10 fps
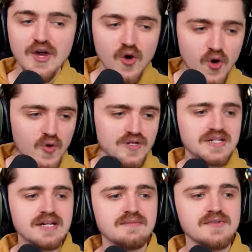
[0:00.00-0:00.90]

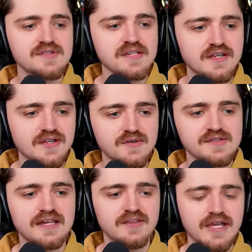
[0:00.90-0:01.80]
haunting music
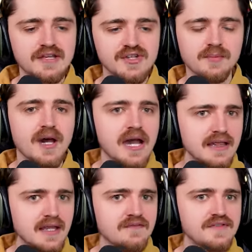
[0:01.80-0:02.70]
cues into each number. I
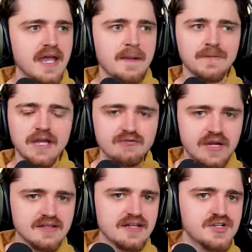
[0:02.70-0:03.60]
love that. Like,
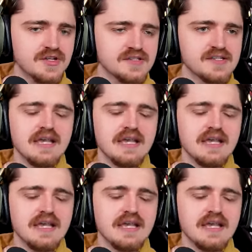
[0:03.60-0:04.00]
renditions.